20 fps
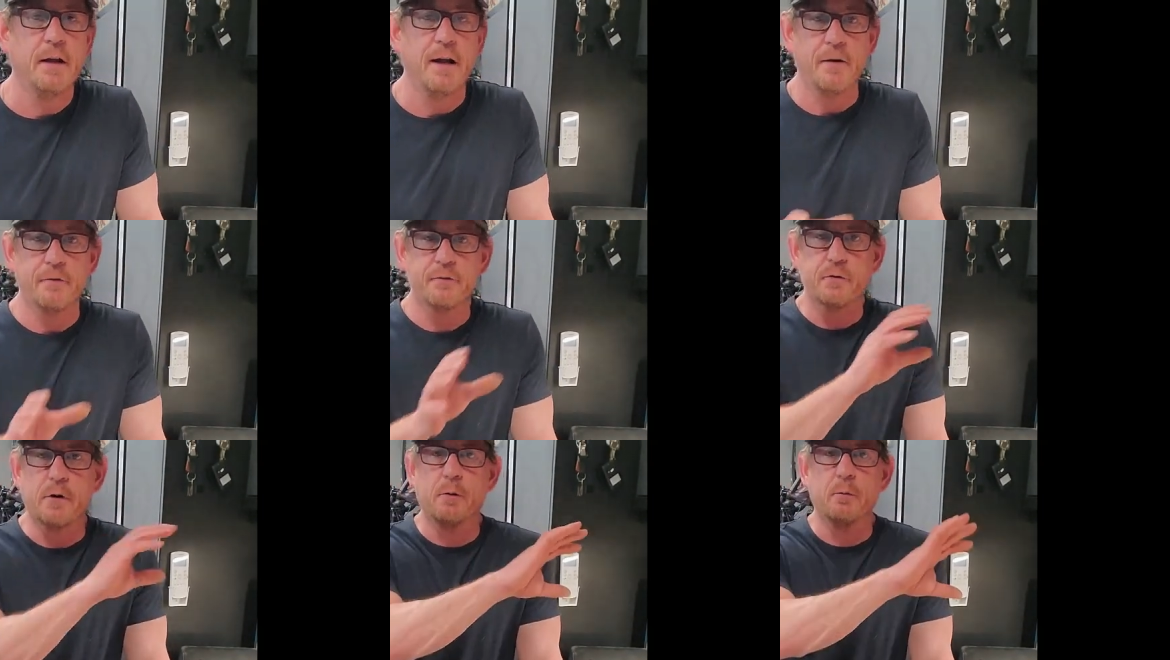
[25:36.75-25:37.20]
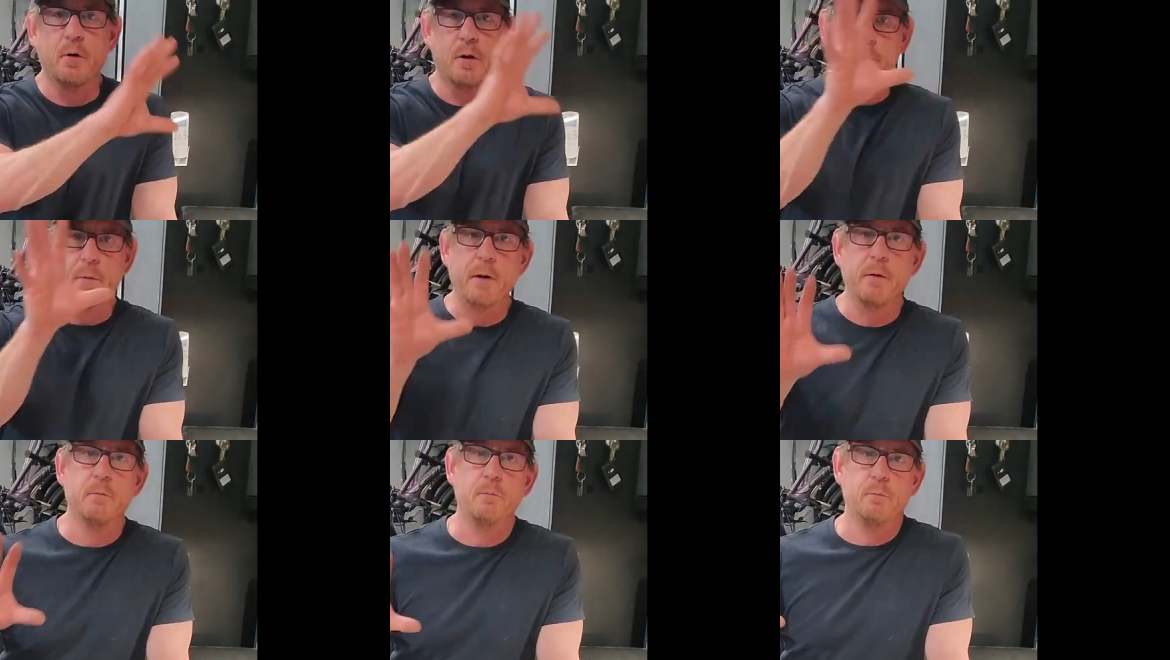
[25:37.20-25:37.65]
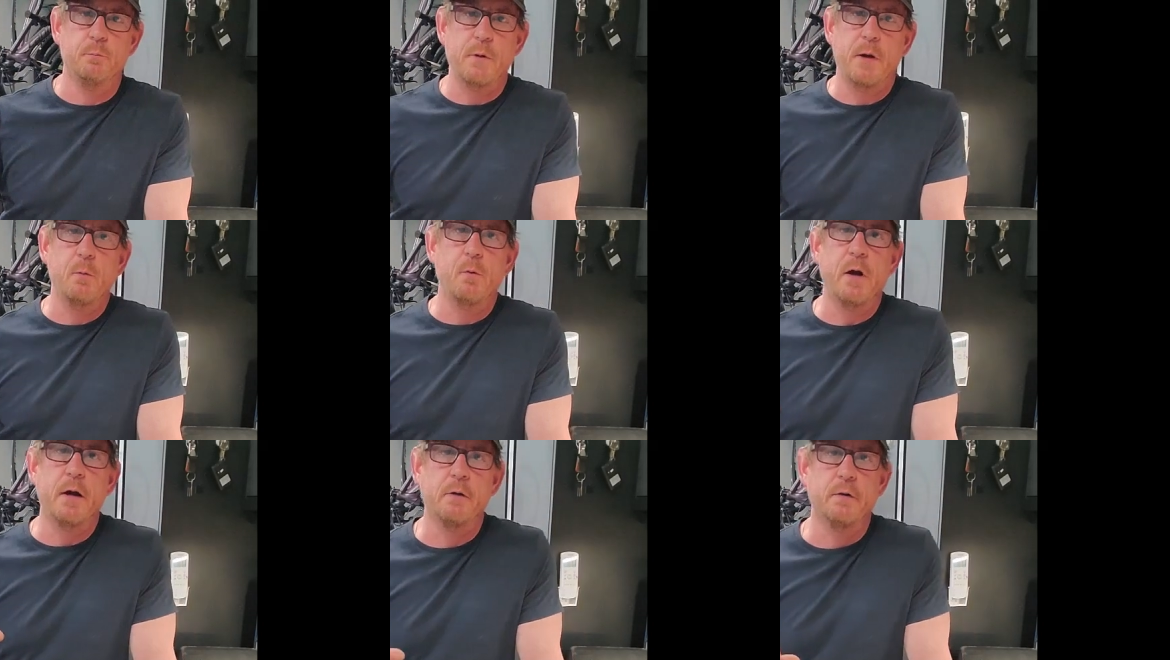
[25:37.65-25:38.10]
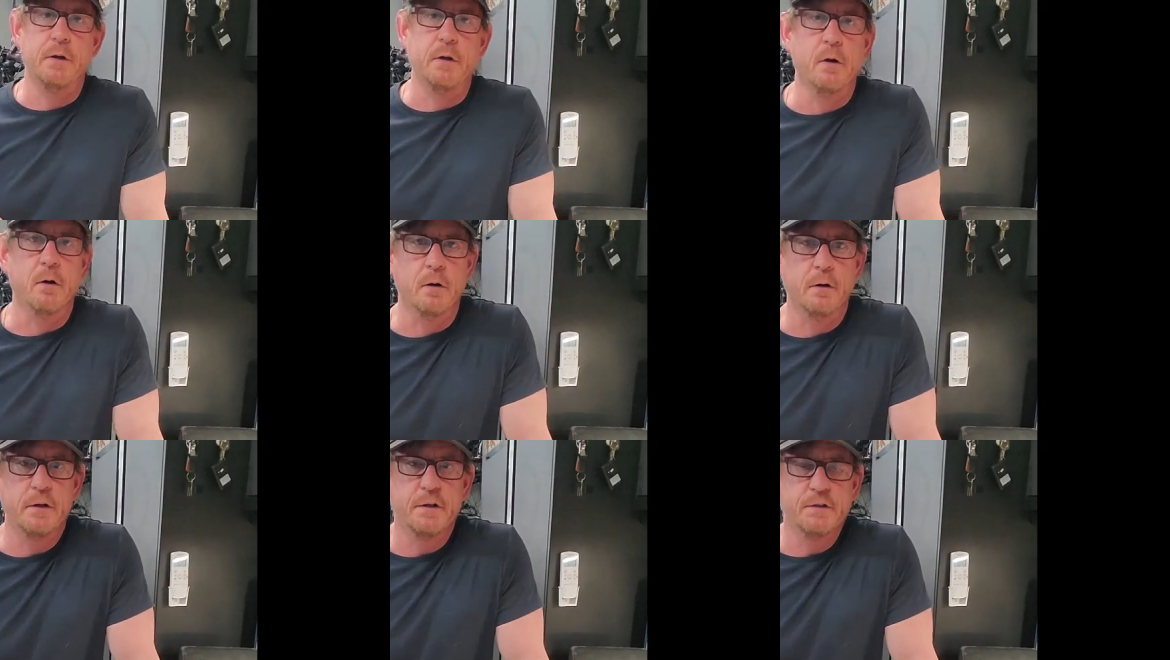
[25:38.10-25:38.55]
After I run my wiring
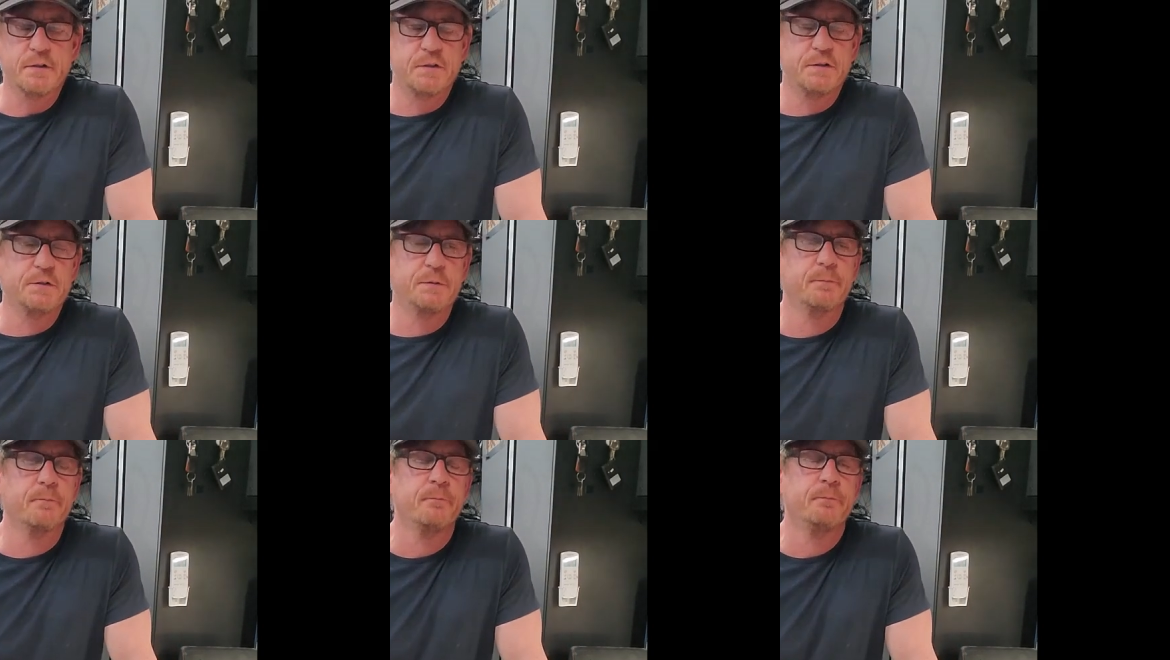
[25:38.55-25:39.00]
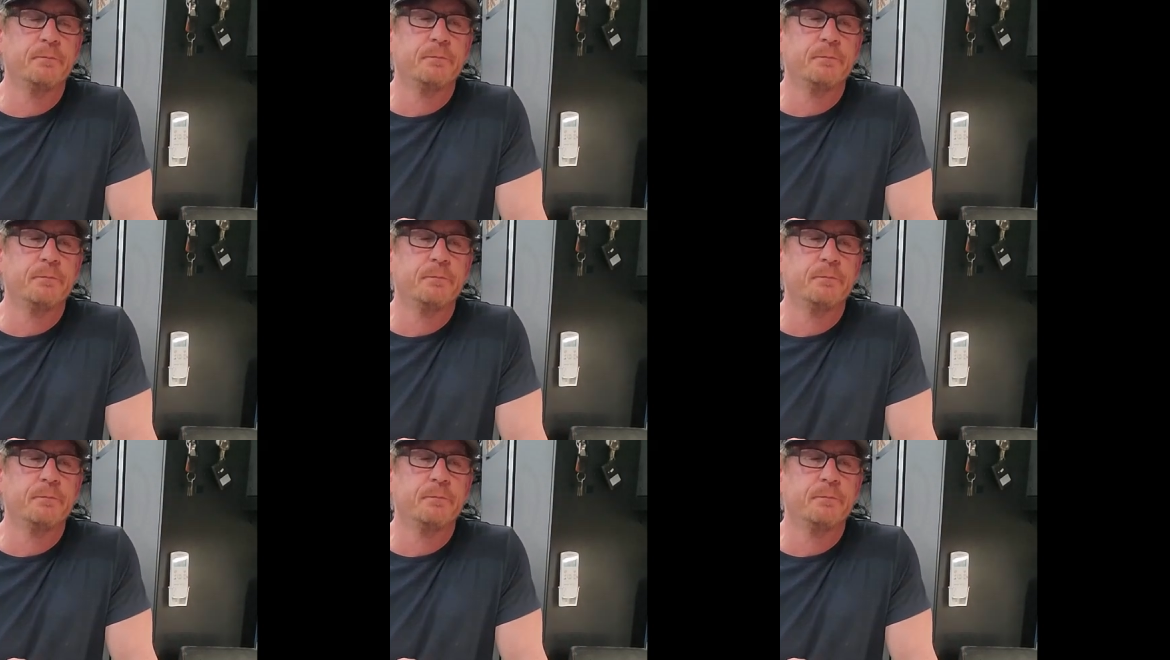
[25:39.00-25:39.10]
harness.